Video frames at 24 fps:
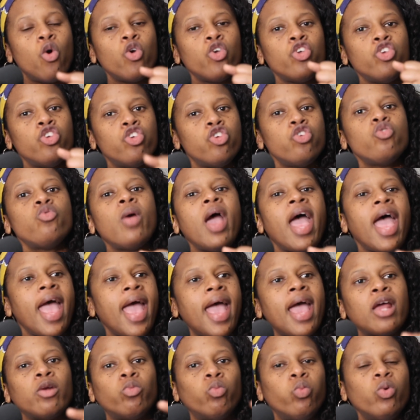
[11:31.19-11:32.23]
You
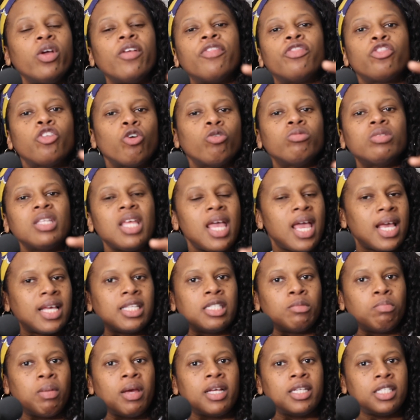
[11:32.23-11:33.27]
had with those
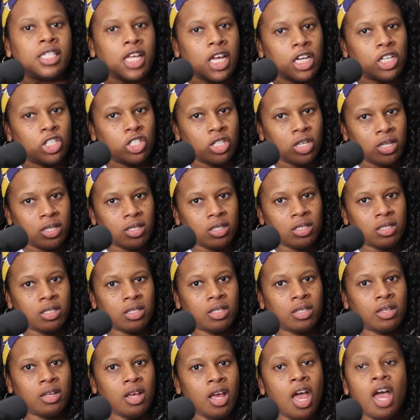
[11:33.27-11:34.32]
expectations.
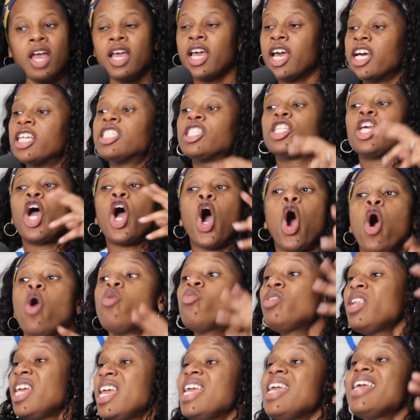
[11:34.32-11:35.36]
Because
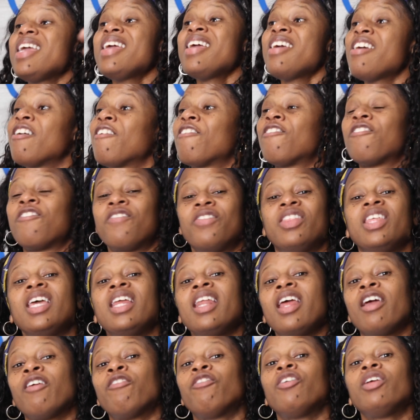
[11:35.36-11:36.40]
only if,
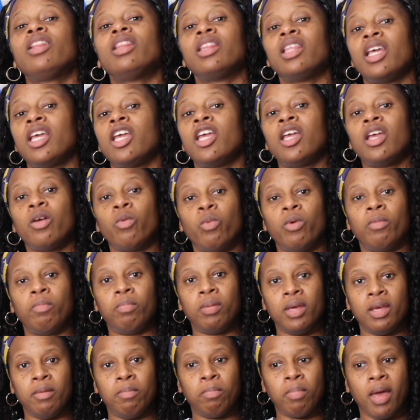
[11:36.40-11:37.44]
then everything would
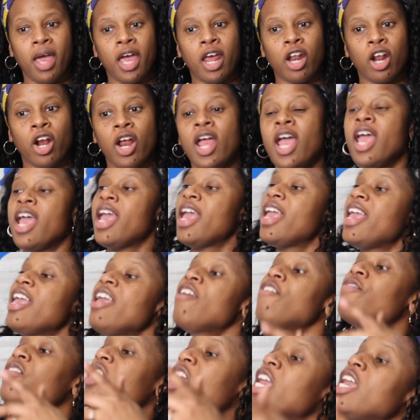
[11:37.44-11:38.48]
be better.
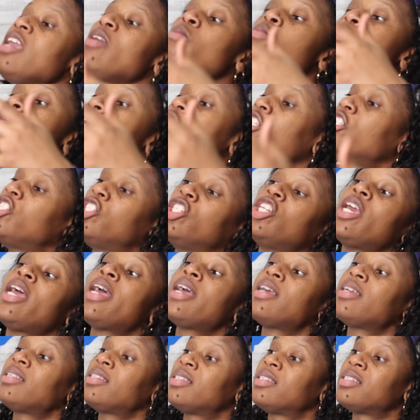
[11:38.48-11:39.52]
If she would
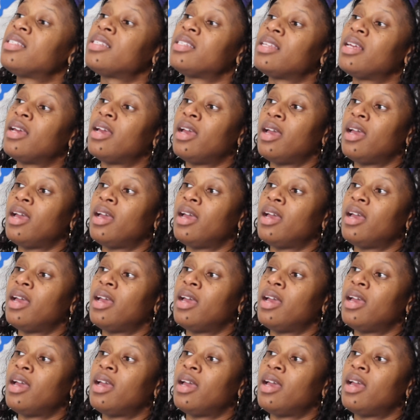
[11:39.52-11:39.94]
just,